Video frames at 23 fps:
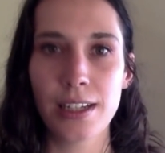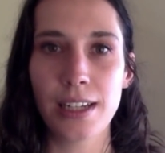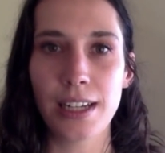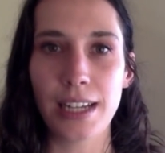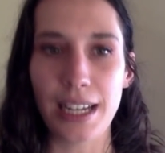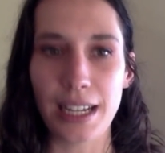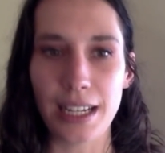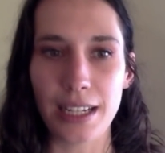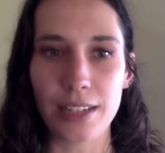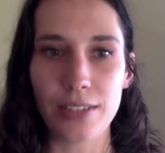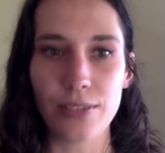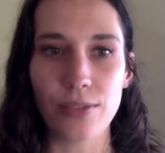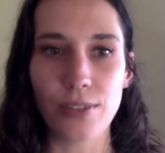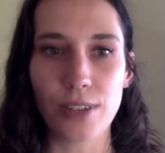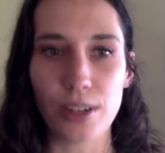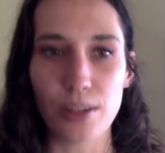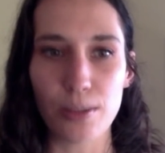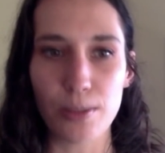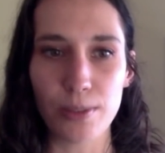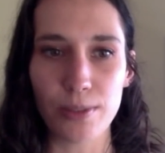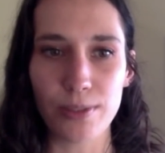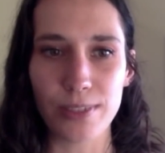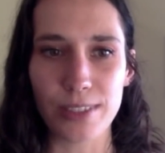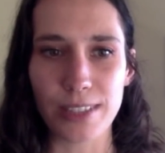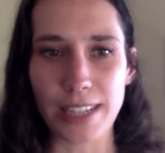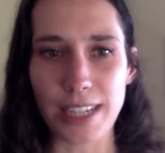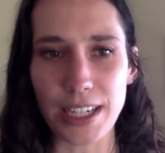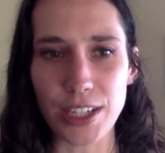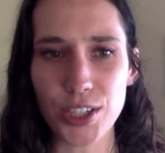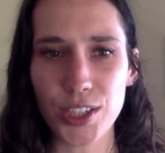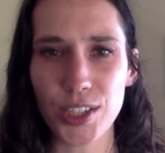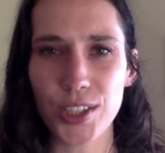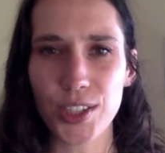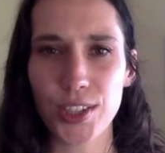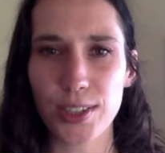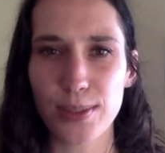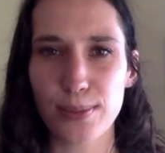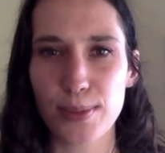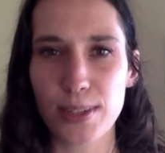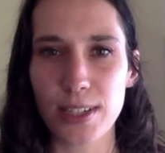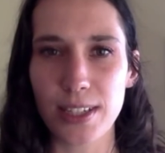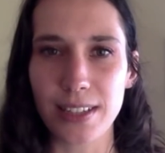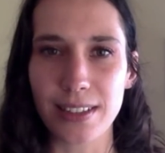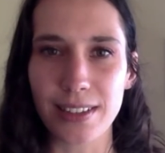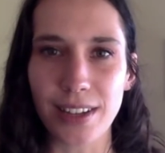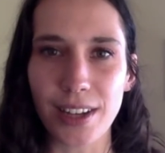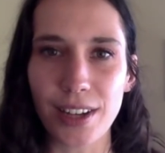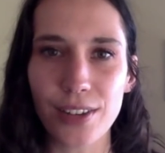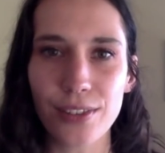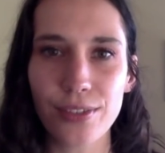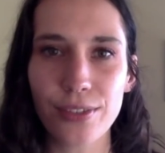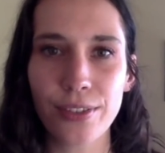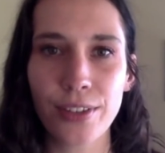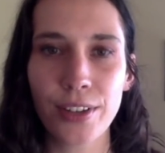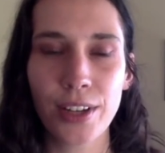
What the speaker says: in the realm of relationships and love.